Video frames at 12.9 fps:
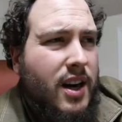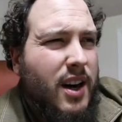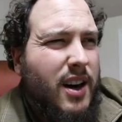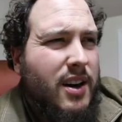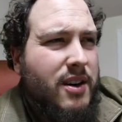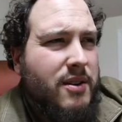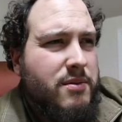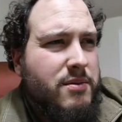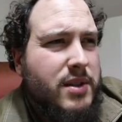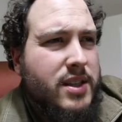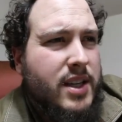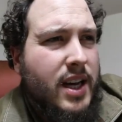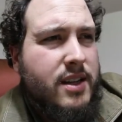um,
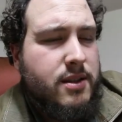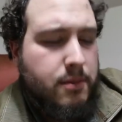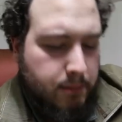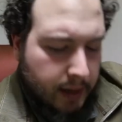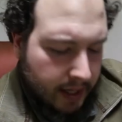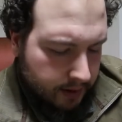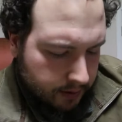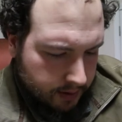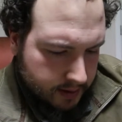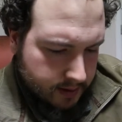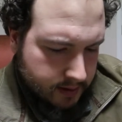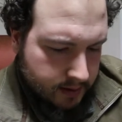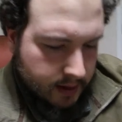that's got some
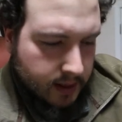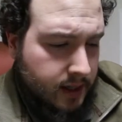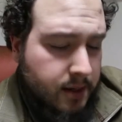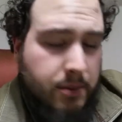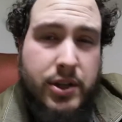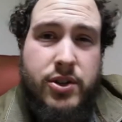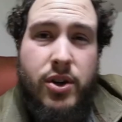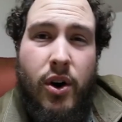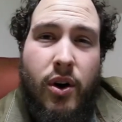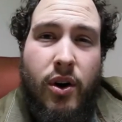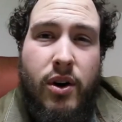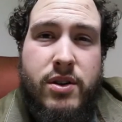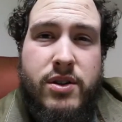batteries that need to be
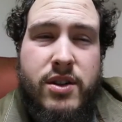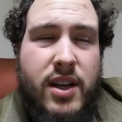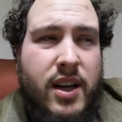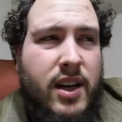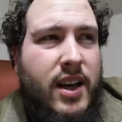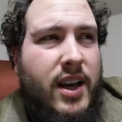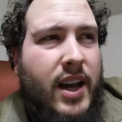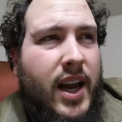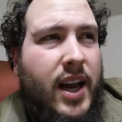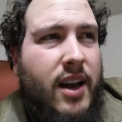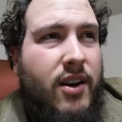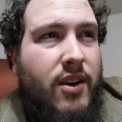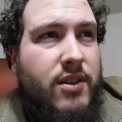charged,
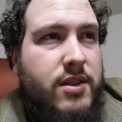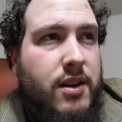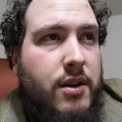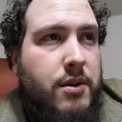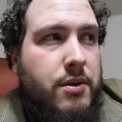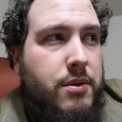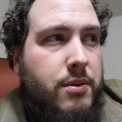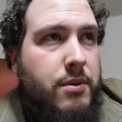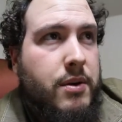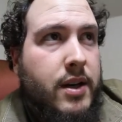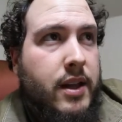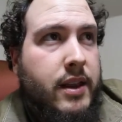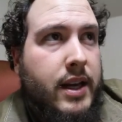and also
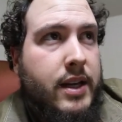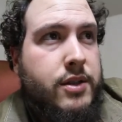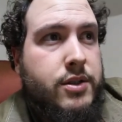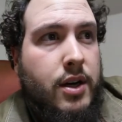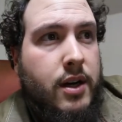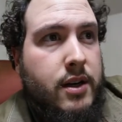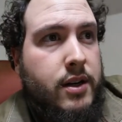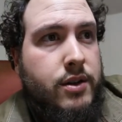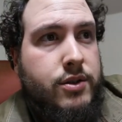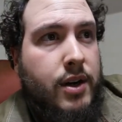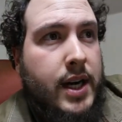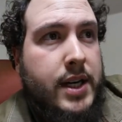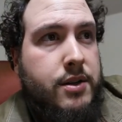I think his John Deere
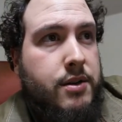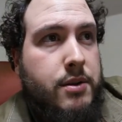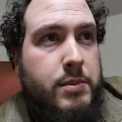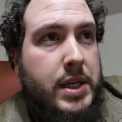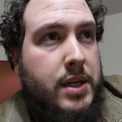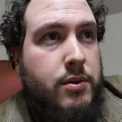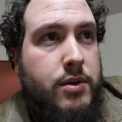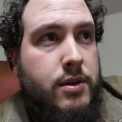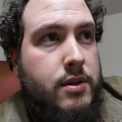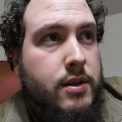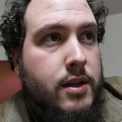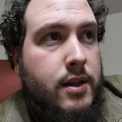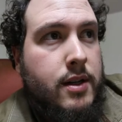tractor, the big one,
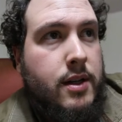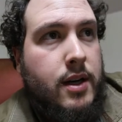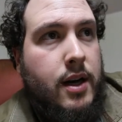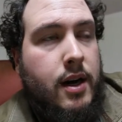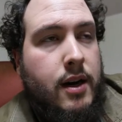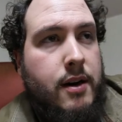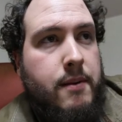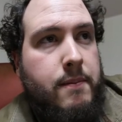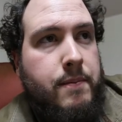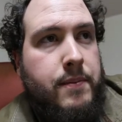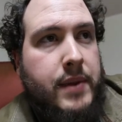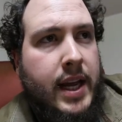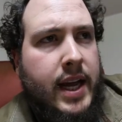um,
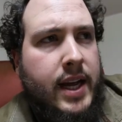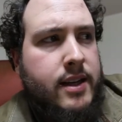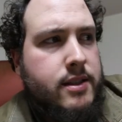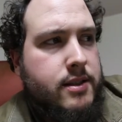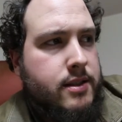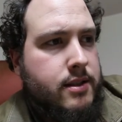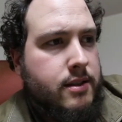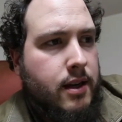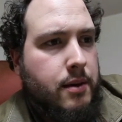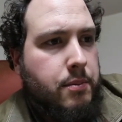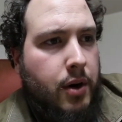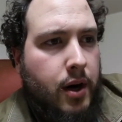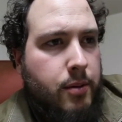has a
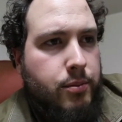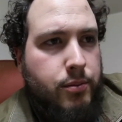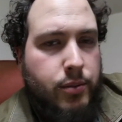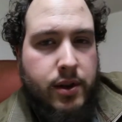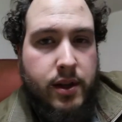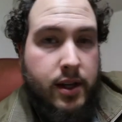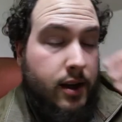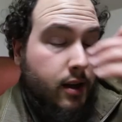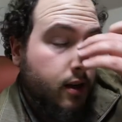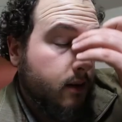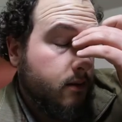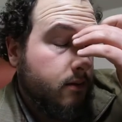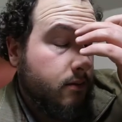problem with the
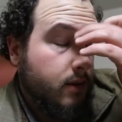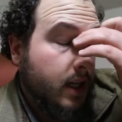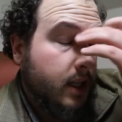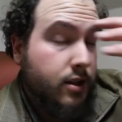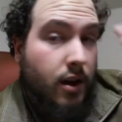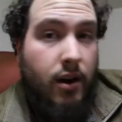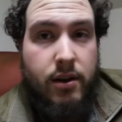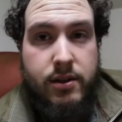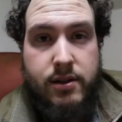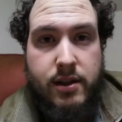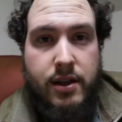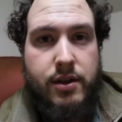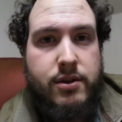uh,
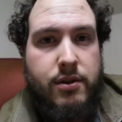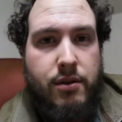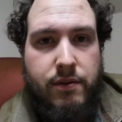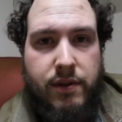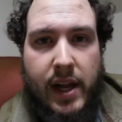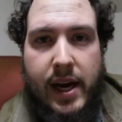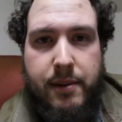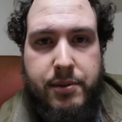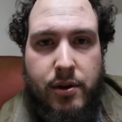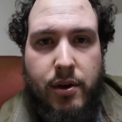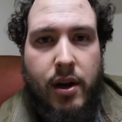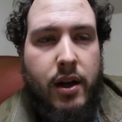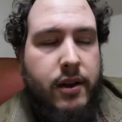exhaust. There's little flaps
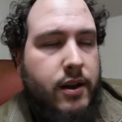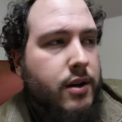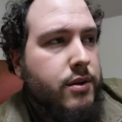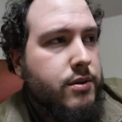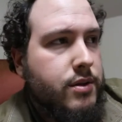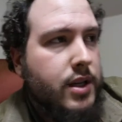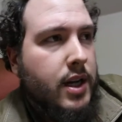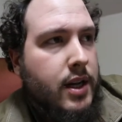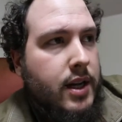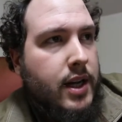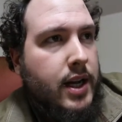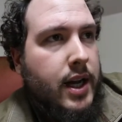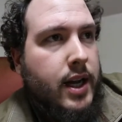on a lot of those,
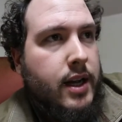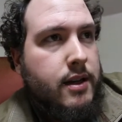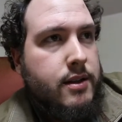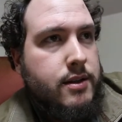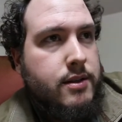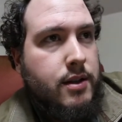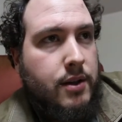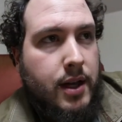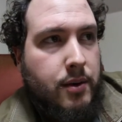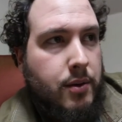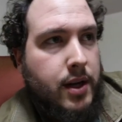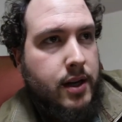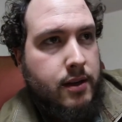and so that
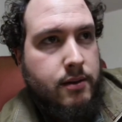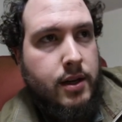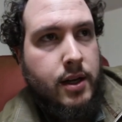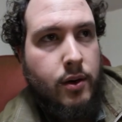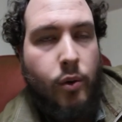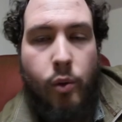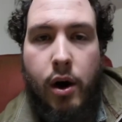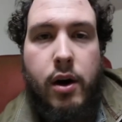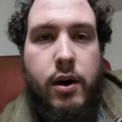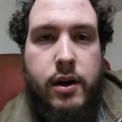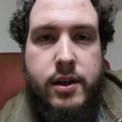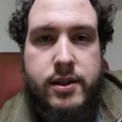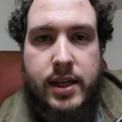way
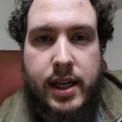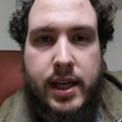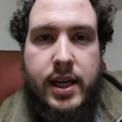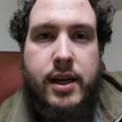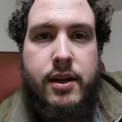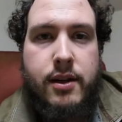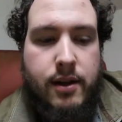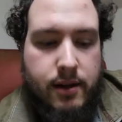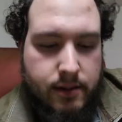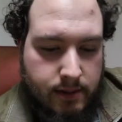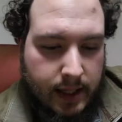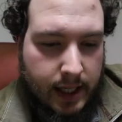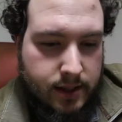water doesn't get into the
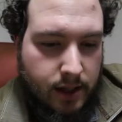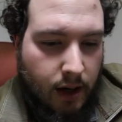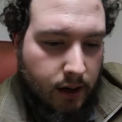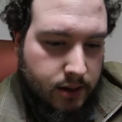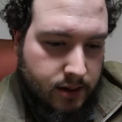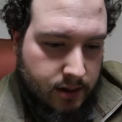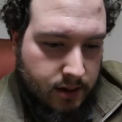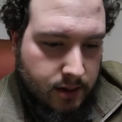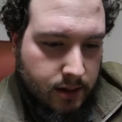exhaust